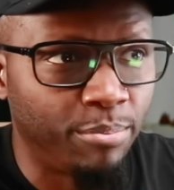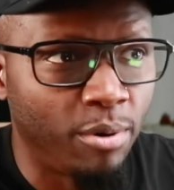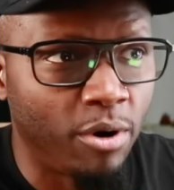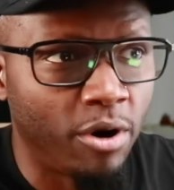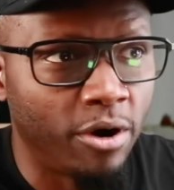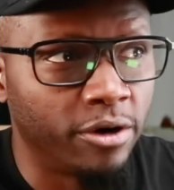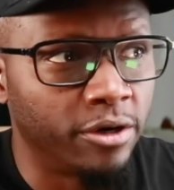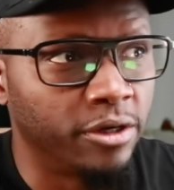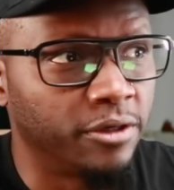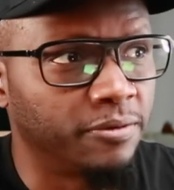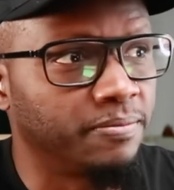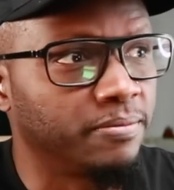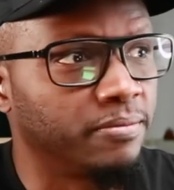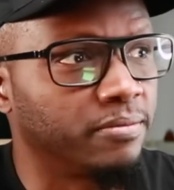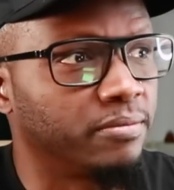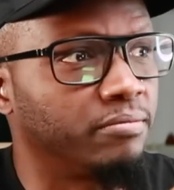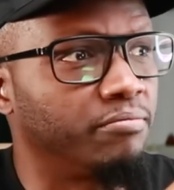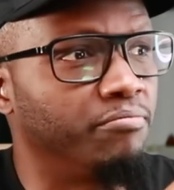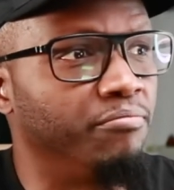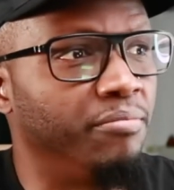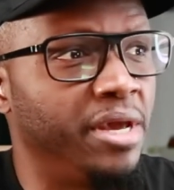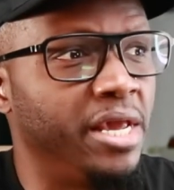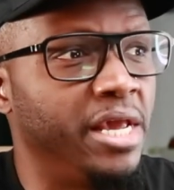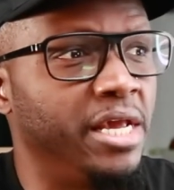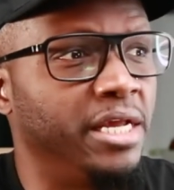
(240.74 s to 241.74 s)
part,
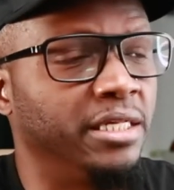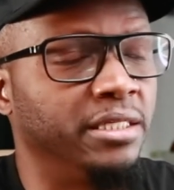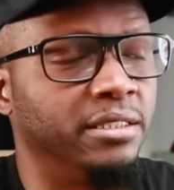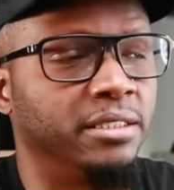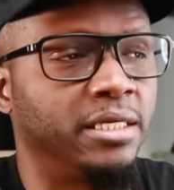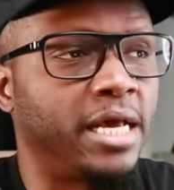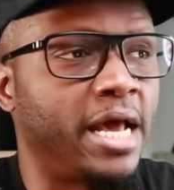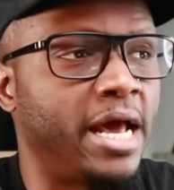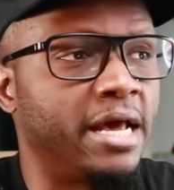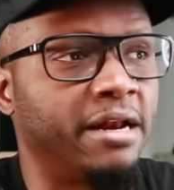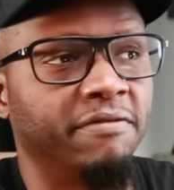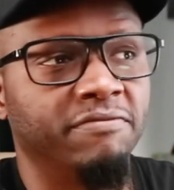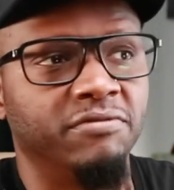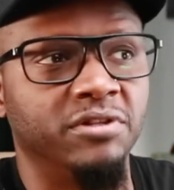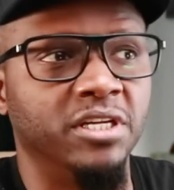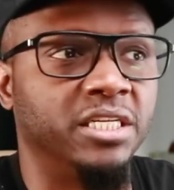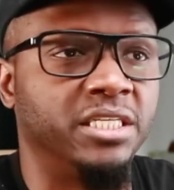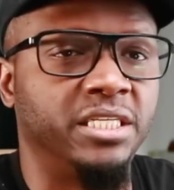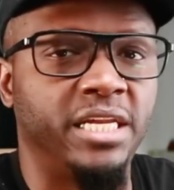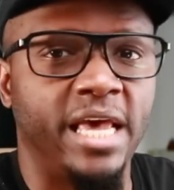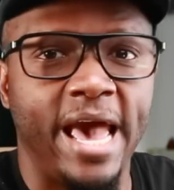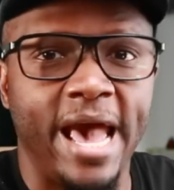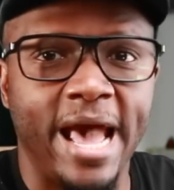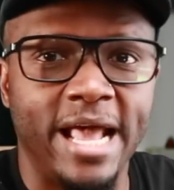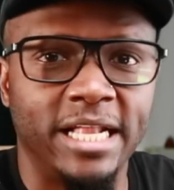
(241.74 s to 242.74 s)
being kind of
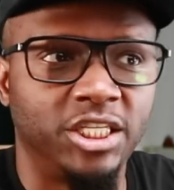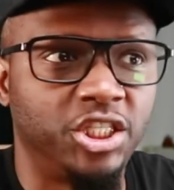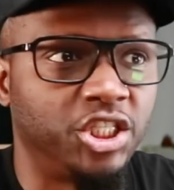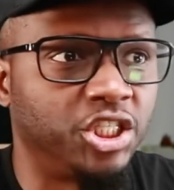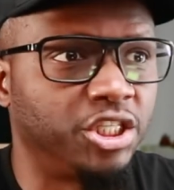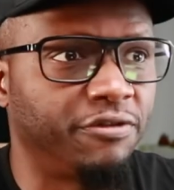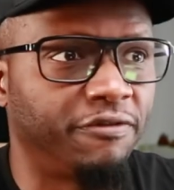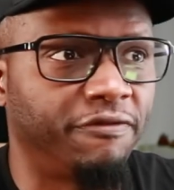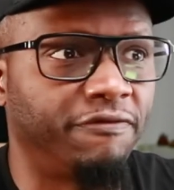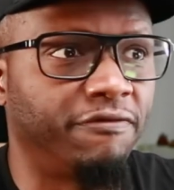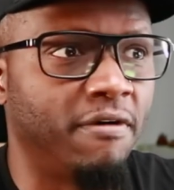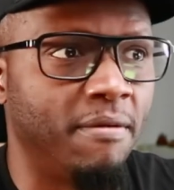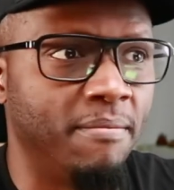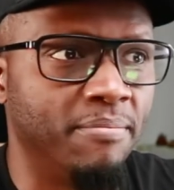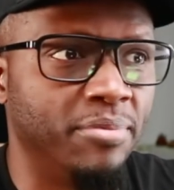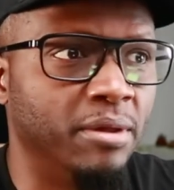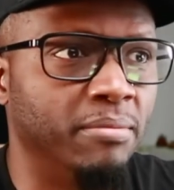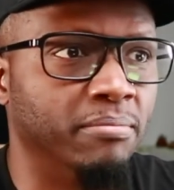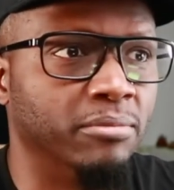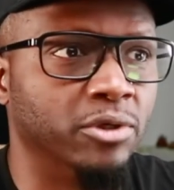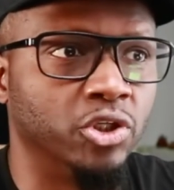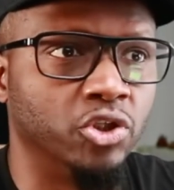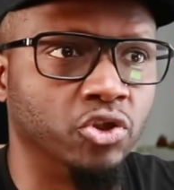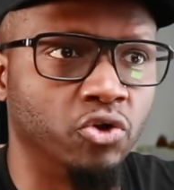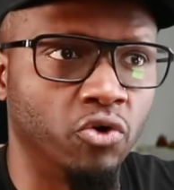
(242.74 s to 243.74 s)
detached from the
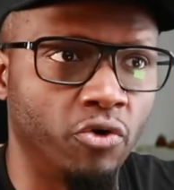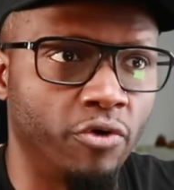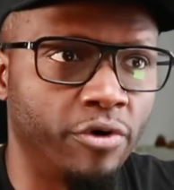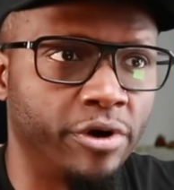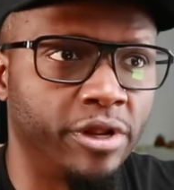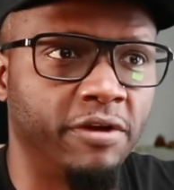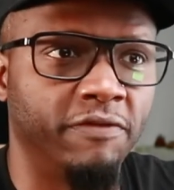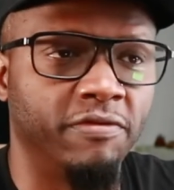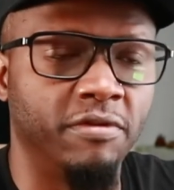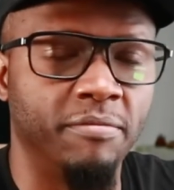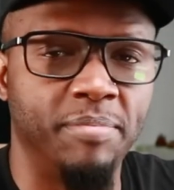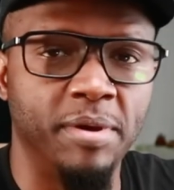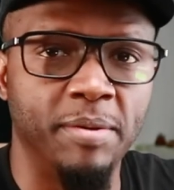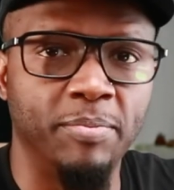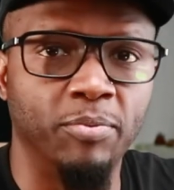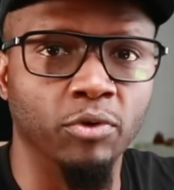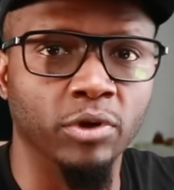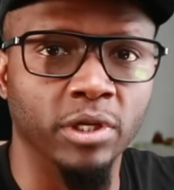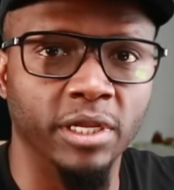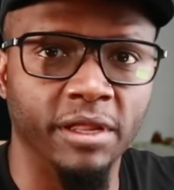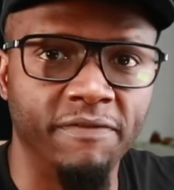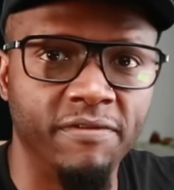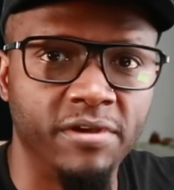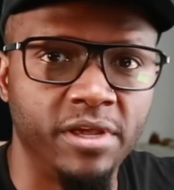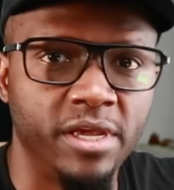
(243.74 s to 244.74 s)
majority of the people
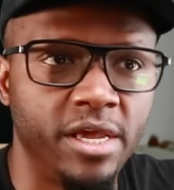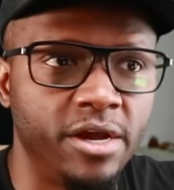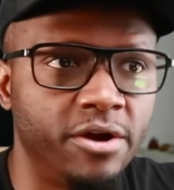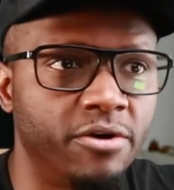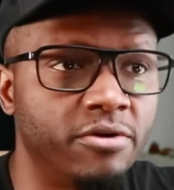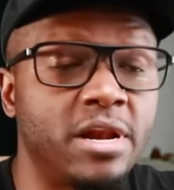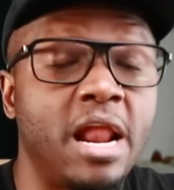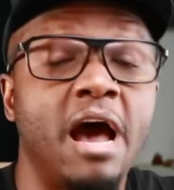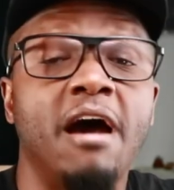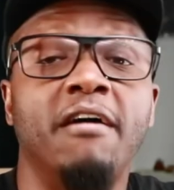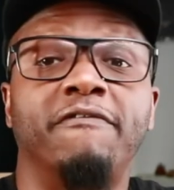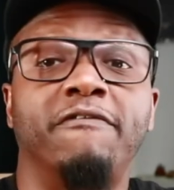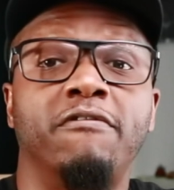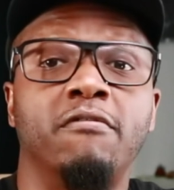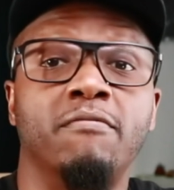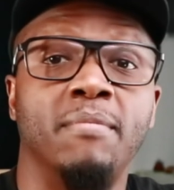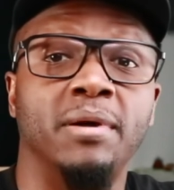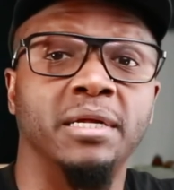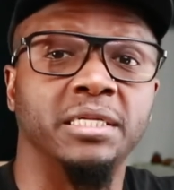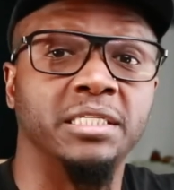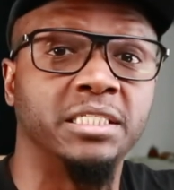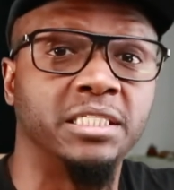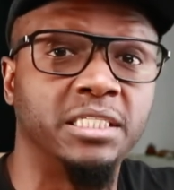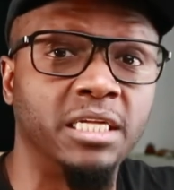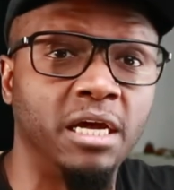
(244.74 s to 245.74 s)
living here, not for
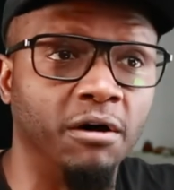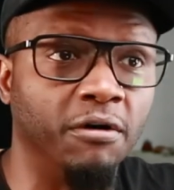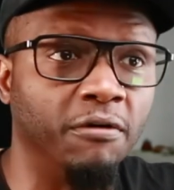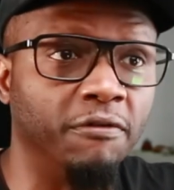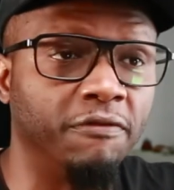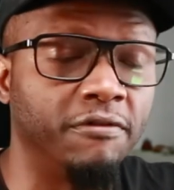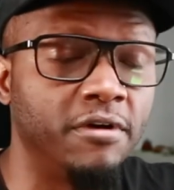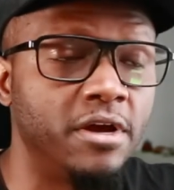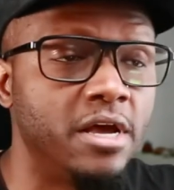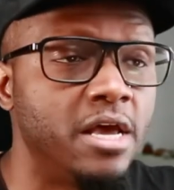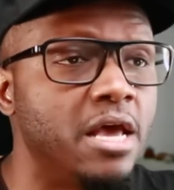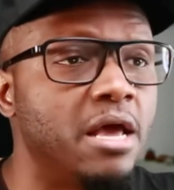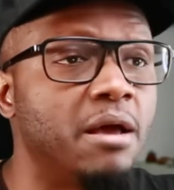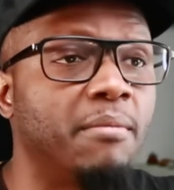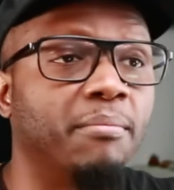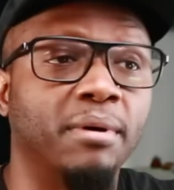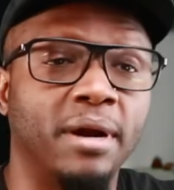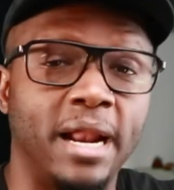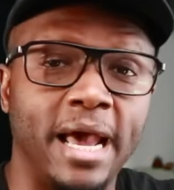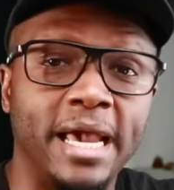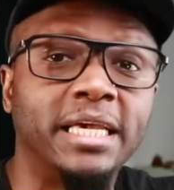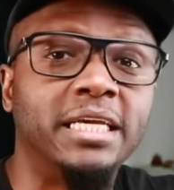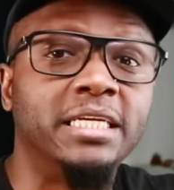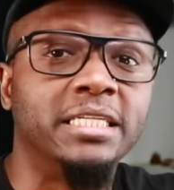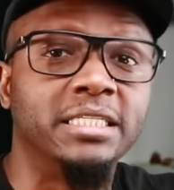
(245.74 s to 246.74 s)
myself, but
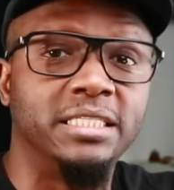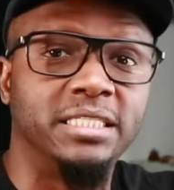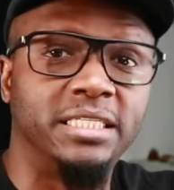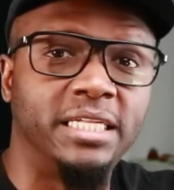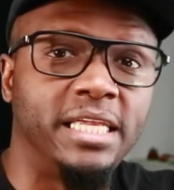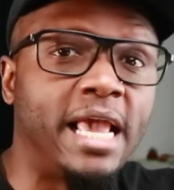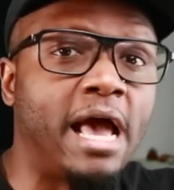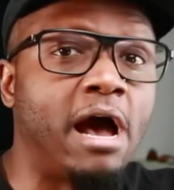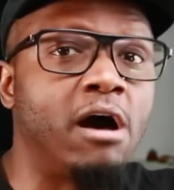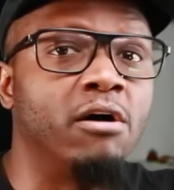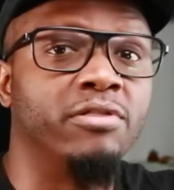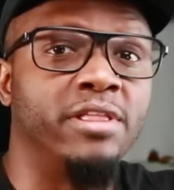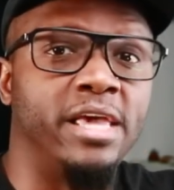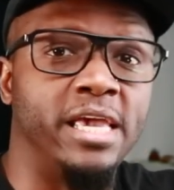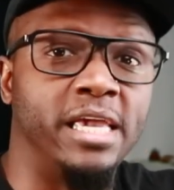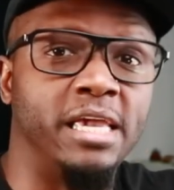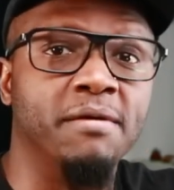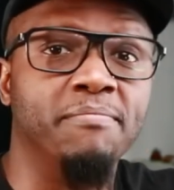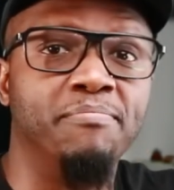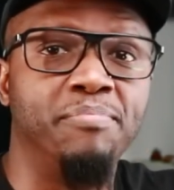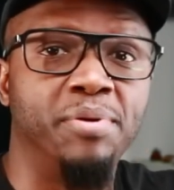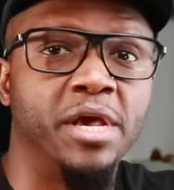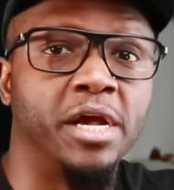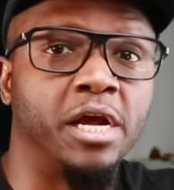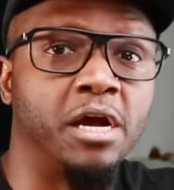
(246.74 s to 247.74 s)
I can see how they can
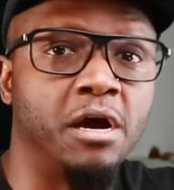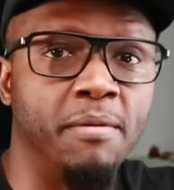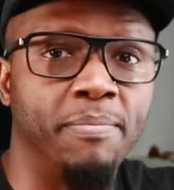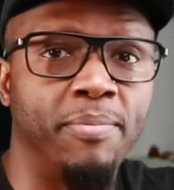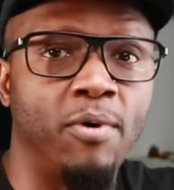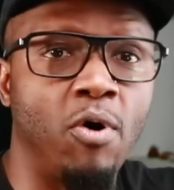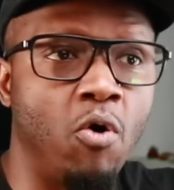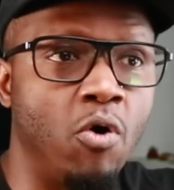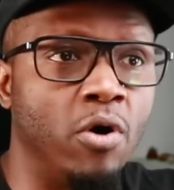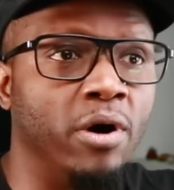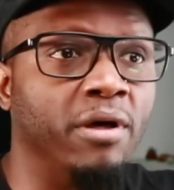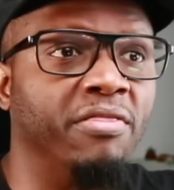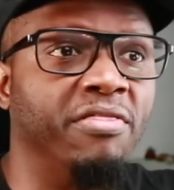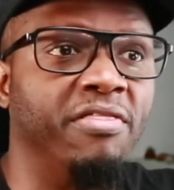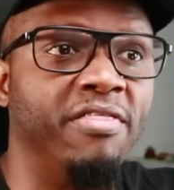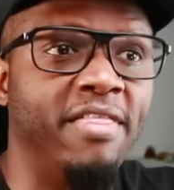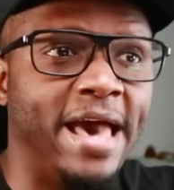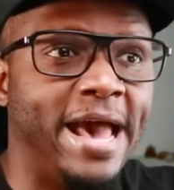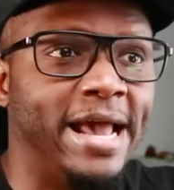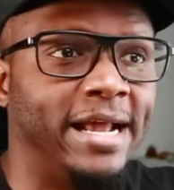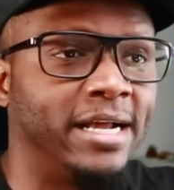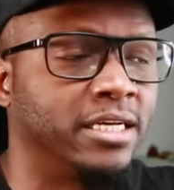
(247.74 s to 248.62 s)
pick up on that.